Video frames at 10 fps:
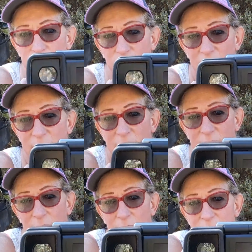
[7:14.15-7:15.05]

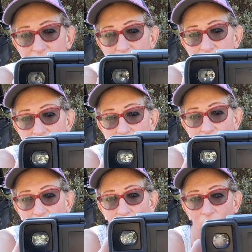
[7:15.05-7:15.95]
this lens
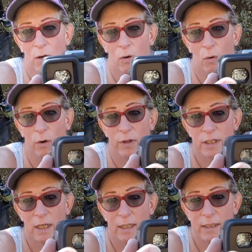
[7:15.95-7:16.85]
here or
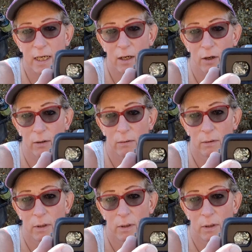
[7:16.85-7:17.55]
this lens here.